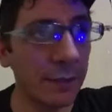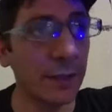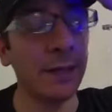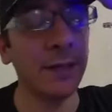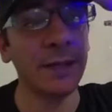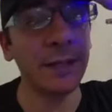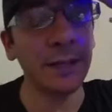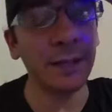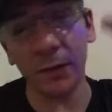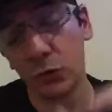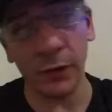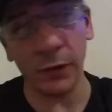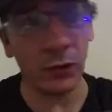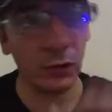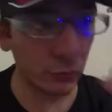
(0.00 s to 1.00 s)
that you follow
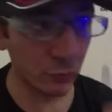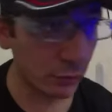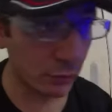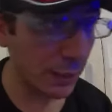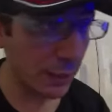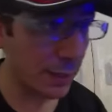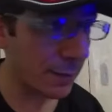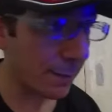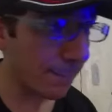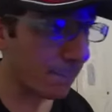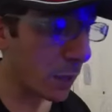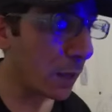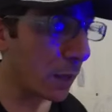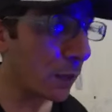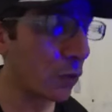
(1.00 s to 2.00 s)
today,
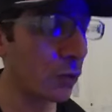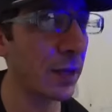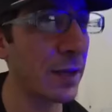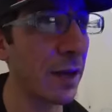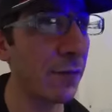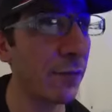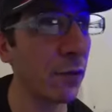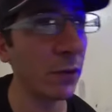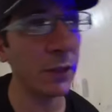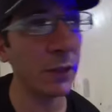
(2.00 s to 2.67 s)
because they have only,